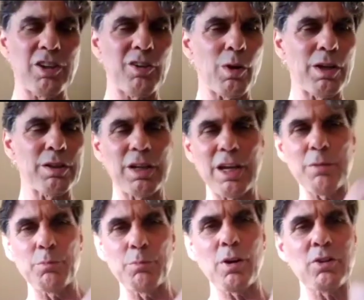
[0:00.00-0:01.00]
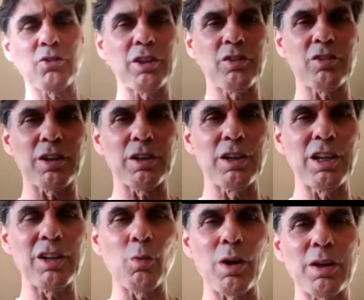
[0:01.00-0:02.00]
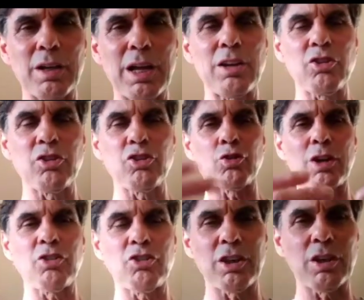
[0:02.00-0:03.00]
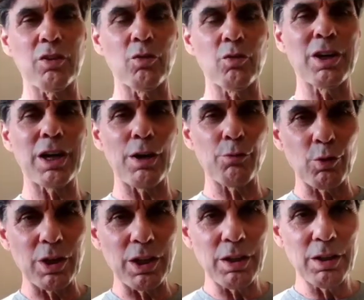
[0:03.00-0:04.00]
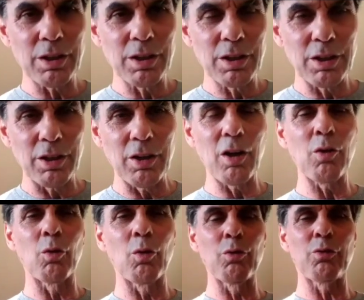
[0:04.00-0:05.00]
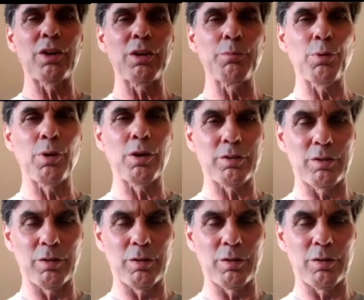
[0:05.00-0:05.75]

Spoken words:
boxing one day, boxing technique one day, stretching and recovery, all very